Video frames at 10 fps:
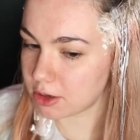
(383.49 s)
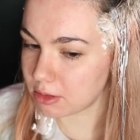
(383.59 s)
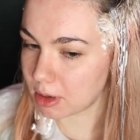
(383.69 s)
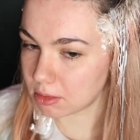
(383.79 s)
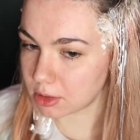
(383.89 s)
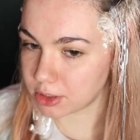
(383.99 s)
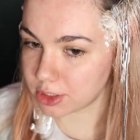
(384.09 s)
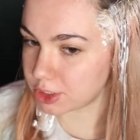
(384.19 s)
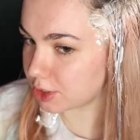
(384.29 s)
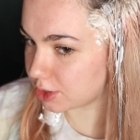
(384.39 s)
You're probably
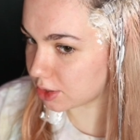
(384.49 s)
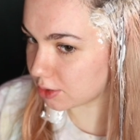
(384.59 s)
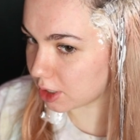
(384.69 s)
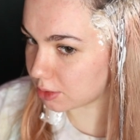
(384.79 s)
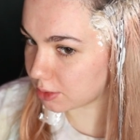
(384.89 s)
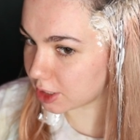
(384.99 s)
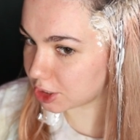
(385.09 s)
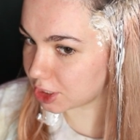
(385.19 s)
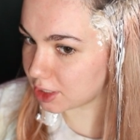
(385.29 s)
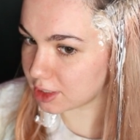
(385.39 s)
cringing so hard while
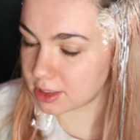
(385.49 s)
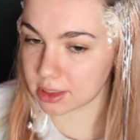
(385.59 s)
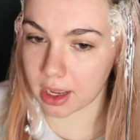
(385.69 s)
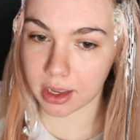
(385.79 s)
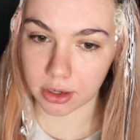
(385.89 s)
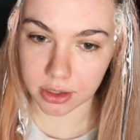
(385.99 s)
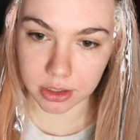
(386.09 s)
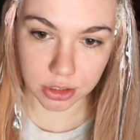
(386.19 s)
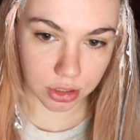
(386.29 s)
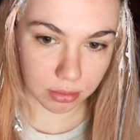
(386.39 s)
watching this. I
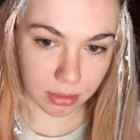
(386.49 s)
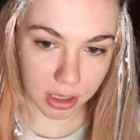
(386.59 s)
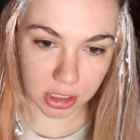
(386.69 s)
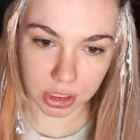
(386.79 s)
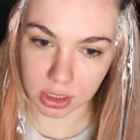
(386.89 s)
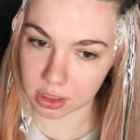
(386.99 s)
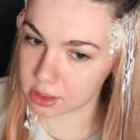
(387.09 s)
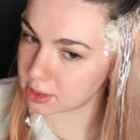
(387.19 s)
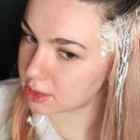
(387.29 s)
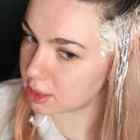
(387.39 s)
cringed while watching
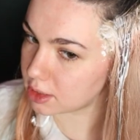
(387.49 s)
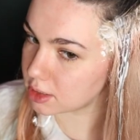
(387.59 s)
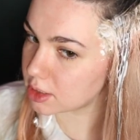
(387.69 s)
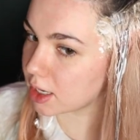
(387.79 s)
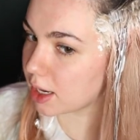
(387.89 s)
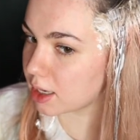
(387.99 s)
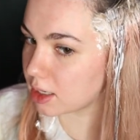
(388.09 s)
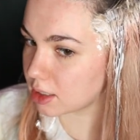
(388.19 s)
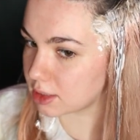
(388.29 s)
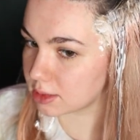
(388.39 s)
this and
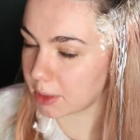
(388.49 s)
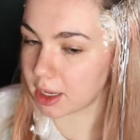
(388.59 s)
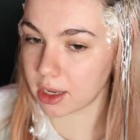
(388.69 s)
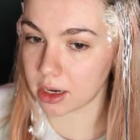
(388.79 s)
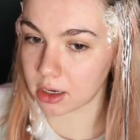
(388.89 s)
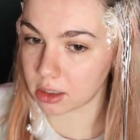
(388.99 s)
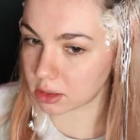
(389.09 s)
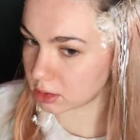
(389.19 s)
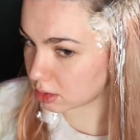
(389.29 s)
I it's my hair.